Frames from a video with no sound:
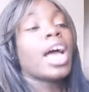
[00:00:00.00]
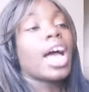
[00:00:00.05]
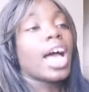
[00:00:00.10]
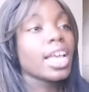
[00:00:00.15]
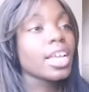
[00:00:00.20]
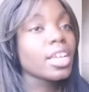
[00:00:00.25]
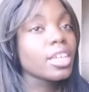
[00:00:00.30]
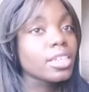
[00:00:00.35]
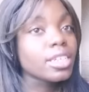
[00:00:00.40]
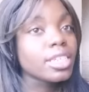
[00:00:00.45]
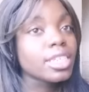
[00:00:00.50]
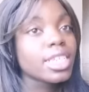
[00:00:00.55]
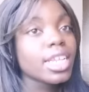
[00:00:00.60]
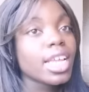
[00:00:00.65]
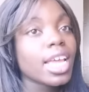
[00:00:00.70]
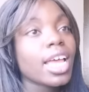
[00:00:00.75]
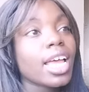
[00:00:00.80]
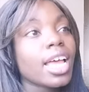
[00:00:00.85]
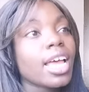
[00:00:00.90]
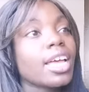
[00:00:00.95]
I
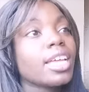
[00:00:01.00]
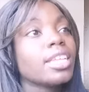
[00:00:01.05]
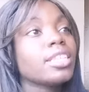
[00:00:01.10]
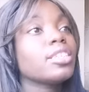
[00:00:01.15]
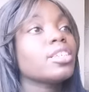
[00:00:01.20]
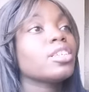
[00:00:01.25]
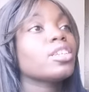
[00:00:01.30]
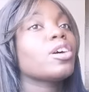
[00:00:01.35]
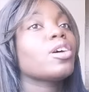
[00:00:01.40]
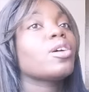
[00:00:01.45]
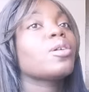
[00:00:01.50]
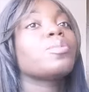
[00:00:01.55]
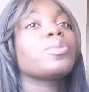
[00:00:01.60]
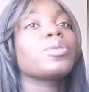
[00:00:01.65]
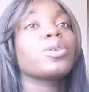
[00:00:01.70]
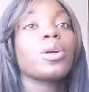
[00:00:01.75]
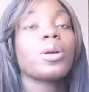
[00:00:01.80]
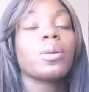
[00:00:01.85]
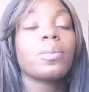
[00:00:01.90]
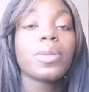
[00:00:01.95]
understand, you know,
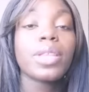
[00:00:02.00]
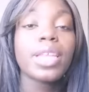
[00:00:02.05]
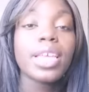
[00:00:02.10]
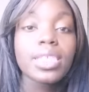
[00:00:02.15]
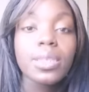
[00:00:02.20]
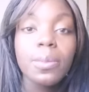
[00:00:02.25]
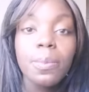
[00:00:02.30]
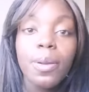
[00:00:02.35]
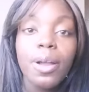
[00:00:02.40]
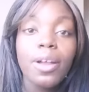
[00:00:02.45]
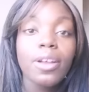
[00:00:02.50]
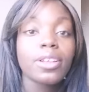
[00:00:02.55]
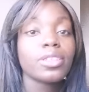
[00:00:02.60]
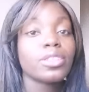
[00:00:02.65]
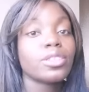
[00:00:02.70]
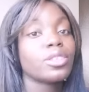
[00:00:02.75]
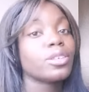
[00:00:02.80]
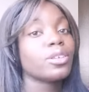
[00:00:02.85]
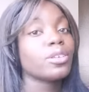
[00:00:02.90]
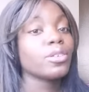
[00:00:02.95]
Bjorn plays a
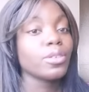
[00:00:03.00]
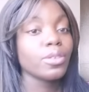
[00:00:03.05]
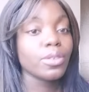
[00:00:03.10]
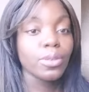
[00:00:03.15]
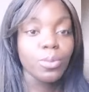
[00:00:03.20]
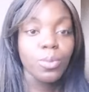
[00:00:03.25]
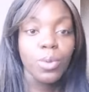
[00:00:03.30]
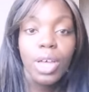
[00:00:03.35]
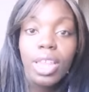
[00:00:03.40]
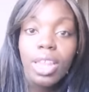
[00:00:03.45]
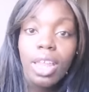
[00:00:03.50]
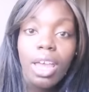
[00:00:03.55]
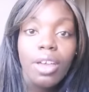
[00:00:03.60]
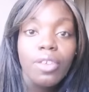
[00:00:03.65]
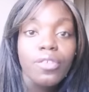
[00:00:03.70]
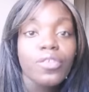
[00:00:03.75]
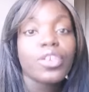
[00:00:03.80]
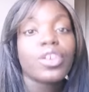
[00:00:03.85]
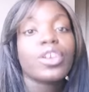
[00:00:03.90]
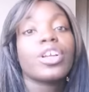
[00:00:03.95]
part too,
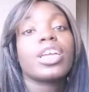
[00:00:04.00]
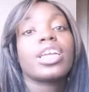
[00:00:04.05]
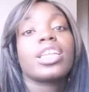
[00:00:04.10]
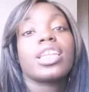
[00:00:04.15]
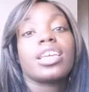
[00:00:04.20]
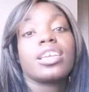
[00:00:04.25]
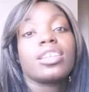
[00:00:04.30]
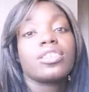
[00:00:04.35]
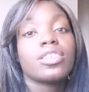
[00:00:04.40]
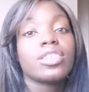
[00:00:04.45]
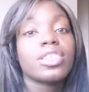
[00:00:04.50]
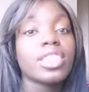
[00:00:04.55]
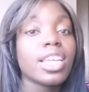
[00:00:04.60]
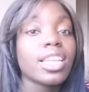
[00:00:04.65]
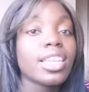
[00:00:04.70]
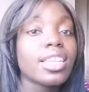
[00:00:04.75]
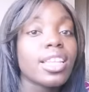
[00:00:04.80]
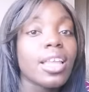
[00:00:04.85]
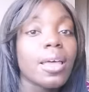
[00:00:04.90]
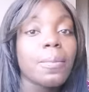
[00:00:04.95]
whatever, and I
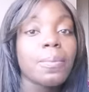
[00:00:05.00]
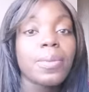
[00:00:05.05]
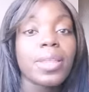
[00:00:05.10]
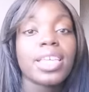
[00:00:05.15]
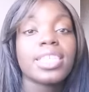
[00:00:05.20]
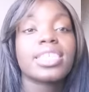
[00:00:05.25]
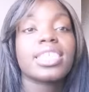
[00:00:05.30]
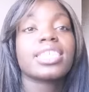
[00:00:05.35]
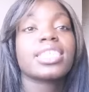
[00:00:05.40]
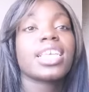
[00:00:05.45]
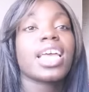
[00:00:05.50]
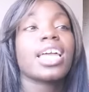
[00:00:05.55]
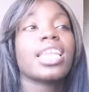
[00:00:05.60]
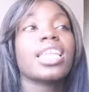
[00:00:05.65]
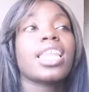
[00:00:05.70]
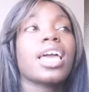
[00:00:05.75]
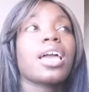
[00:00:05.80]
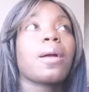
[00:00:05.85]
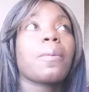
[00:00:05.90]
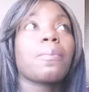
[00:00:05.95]
understand in that place, it's
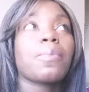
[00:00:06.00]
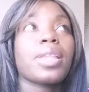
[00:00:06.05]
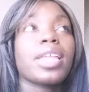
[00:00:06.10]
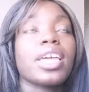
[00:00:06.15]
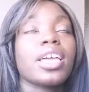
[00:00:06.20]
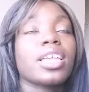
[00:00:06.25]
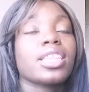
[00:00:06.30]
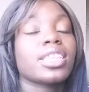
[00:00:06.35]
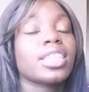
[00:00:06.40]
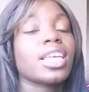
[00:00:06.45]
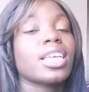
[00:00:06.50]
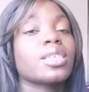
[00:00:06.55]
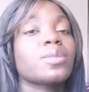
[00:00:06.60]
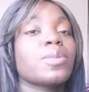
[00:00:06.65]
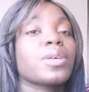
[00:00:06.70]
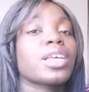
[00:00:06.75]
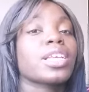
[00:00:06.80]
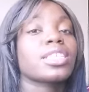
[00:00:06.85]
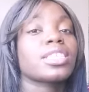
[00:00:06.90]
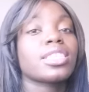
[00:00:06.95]
kind of like a play on things,
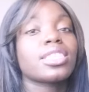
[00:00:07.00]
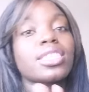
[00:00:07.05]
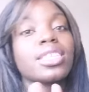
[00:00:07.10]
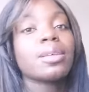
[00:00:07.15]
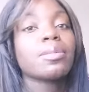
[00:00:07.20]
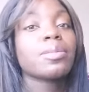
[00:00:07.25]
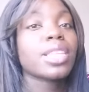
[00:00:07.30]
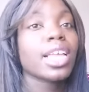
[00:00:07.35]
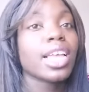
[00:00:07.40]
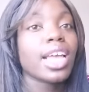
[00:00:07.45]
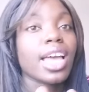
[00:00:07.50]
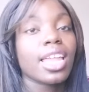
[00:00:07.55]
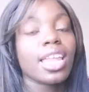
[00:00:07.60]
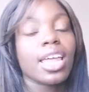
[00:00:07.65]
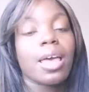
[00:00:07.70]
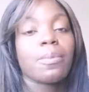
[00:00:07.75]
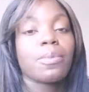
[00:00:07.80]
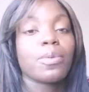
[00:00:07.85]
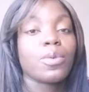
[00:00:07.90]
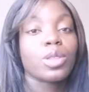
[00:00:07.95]
because the same thing kind
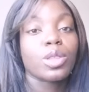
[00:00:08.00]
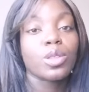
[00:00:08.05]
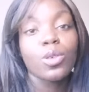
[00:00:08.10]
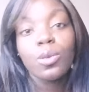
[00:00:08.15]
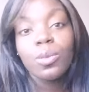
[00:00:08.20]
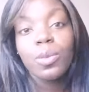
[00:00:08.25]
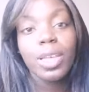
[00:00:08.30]
of happened with